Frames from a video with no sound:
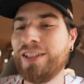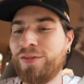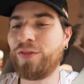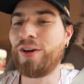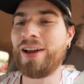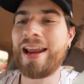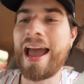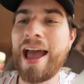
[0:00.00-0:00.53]
is
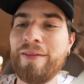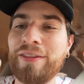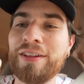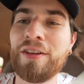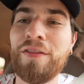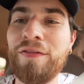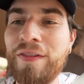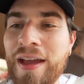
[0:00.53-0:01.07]
fun having
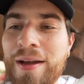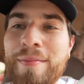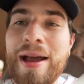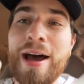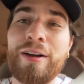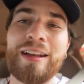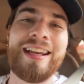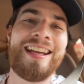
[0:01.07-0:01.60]
the fam
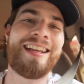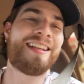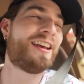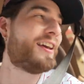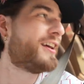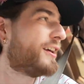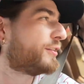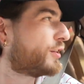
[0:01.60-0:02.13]
out in
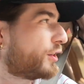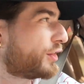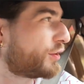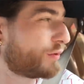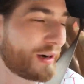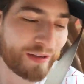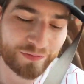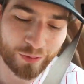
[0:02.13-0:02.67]
the
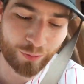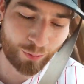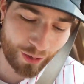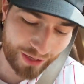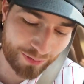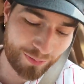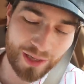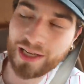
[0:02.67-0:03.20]
thrift
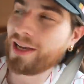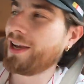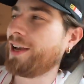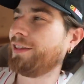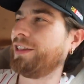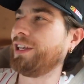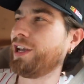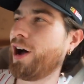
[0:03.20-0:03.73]
with me.
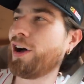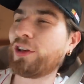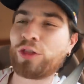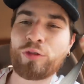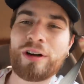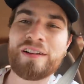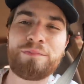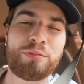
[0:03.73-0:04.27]
The young
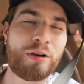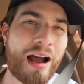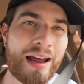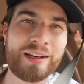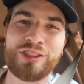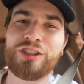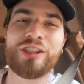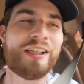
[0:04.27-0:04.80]
thrift
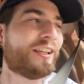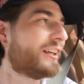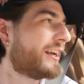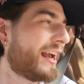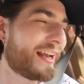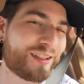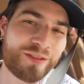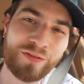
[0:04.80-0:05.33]
prodigy
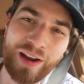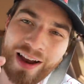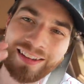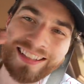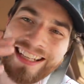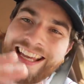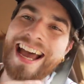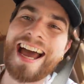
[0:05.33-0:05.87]
has
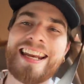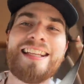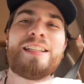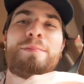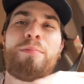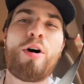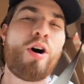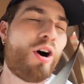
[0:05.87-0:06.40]
finally got his
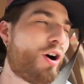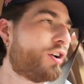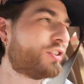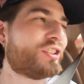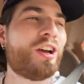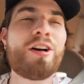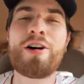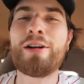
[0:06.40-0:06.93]

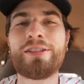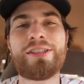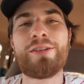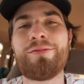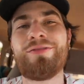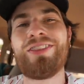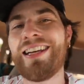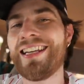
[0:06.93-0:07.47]
paws on
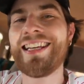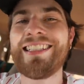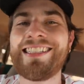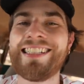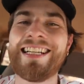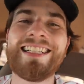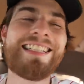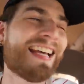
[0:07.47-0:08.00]
some
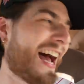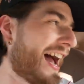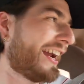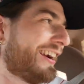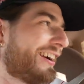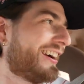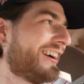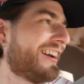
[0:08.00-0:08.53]
vintage
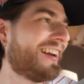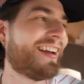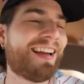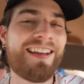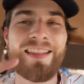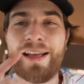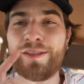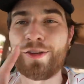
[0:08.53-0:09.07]
attire
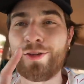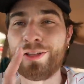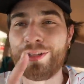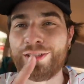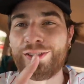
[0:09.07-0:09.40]
and that's only the